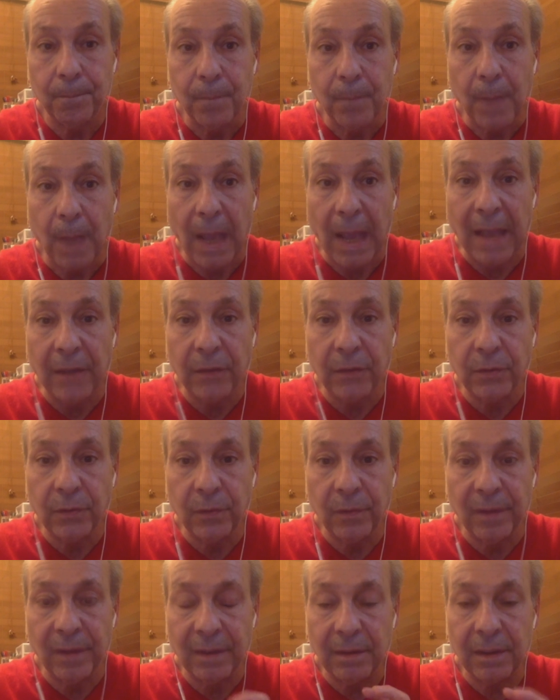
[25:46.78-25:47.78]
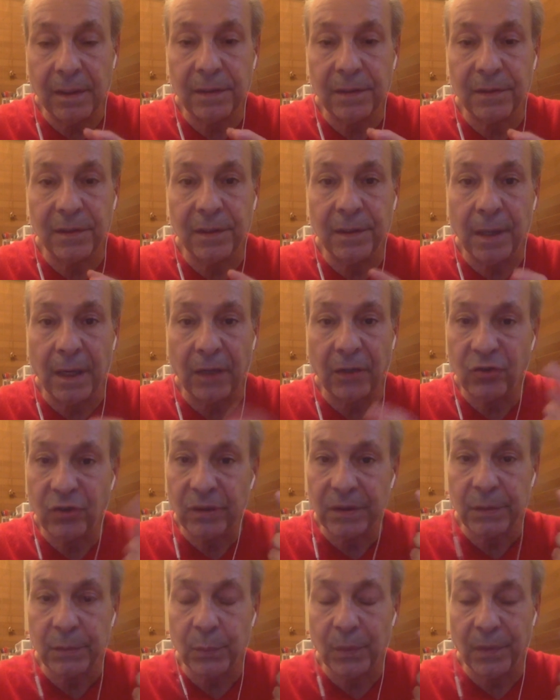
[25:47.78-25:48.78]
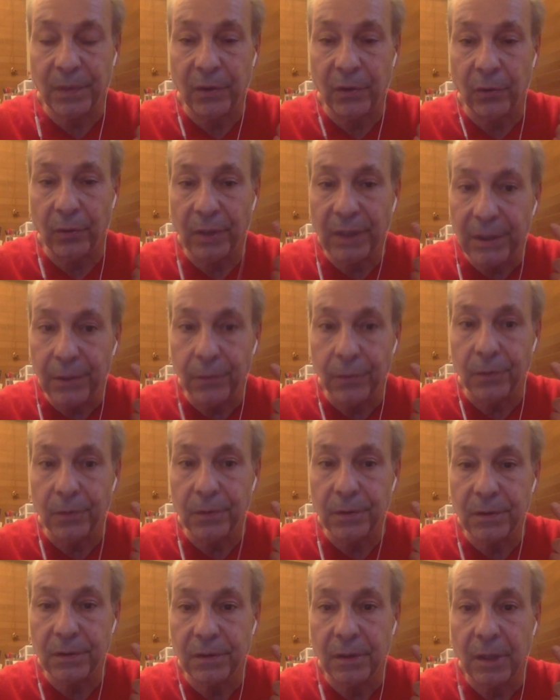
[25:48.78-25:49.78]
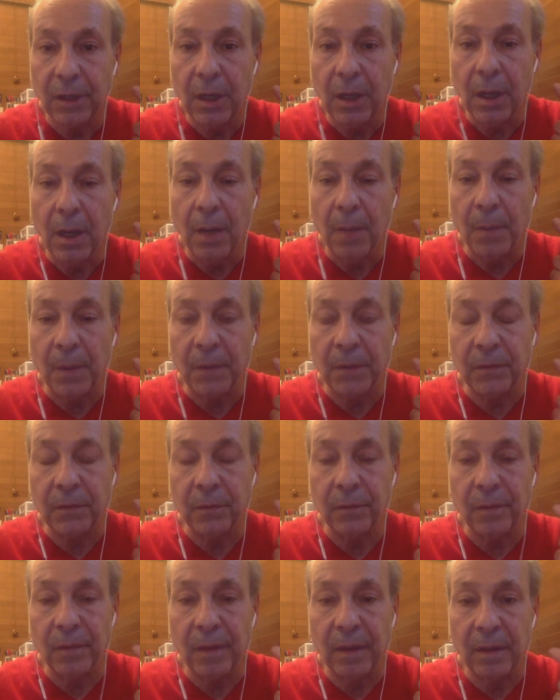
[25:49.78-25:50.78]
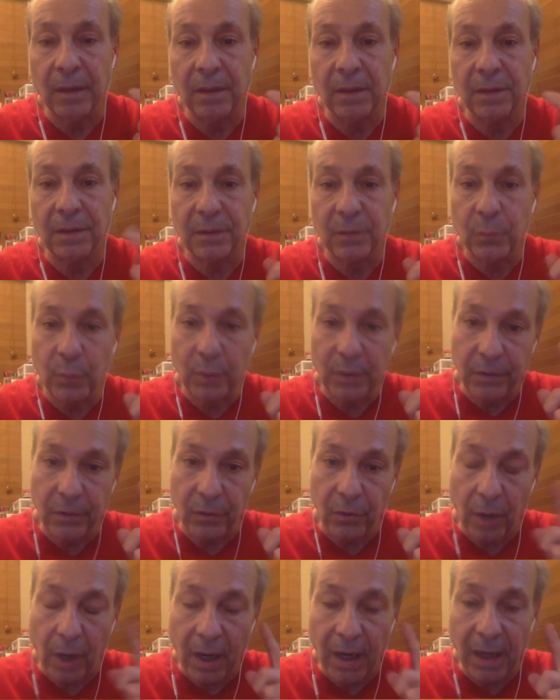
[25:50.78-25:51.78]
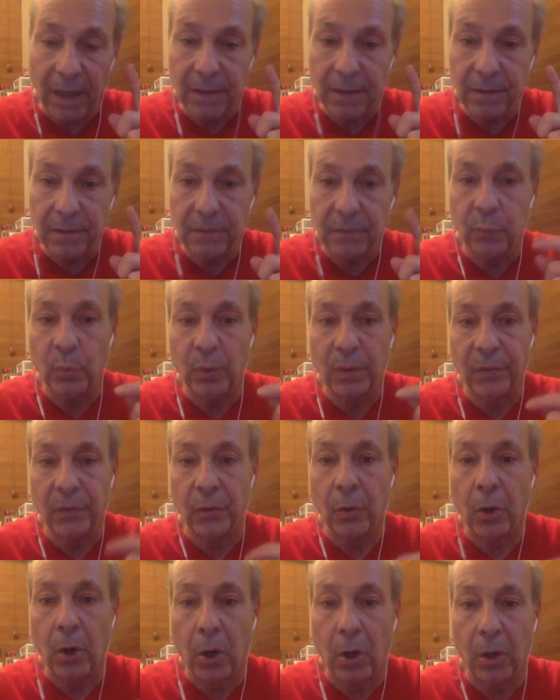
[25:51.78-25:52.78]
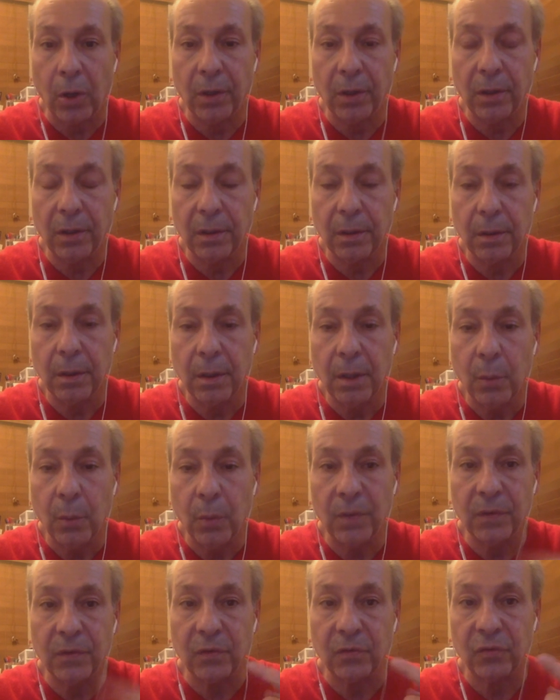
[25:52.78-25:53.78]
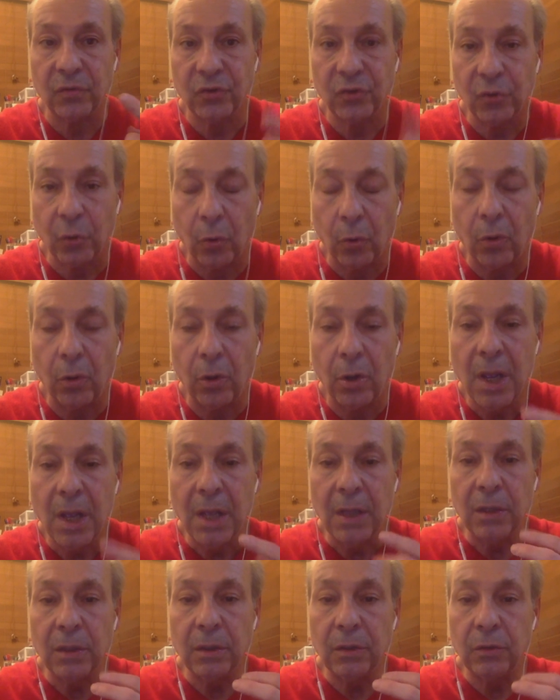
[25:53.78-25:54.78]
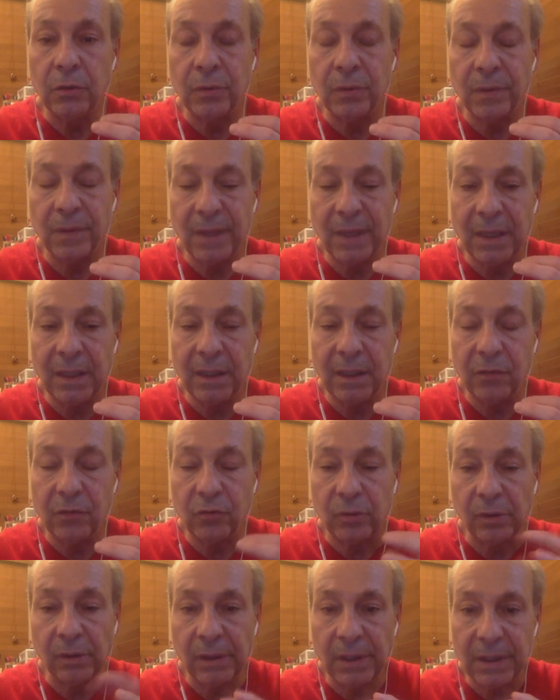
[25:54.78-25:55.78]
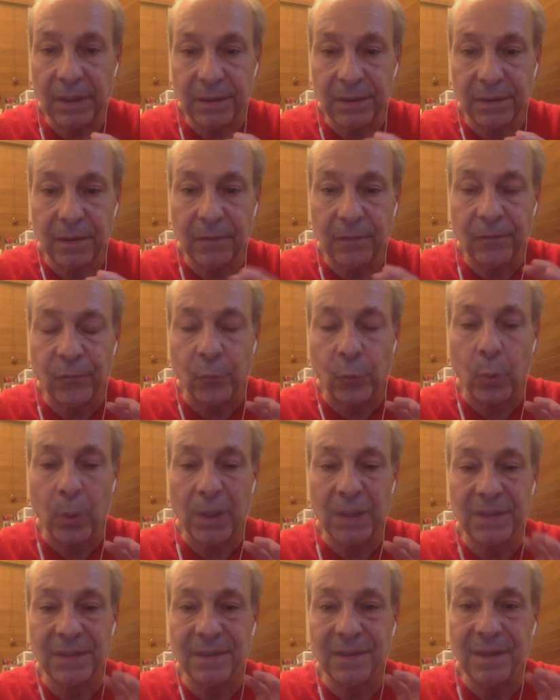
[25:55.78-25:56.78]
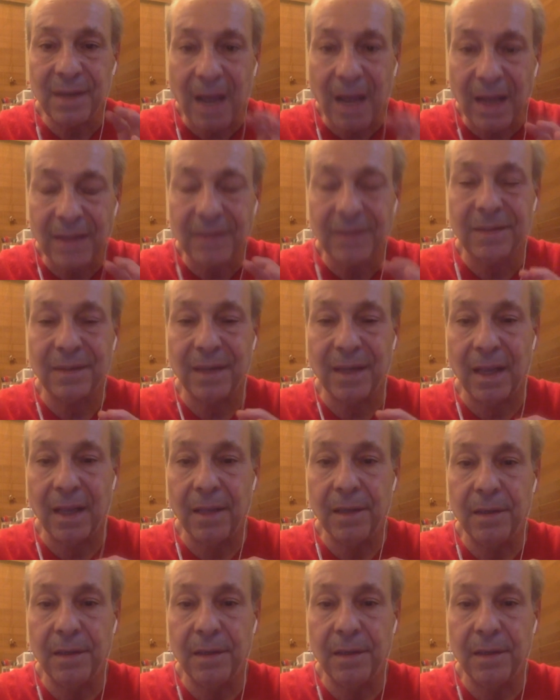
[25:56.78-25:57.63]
And do they listen not just with their ears, but do they listen with their eyes, with their heart, with their soul? Do they listen for what's not said?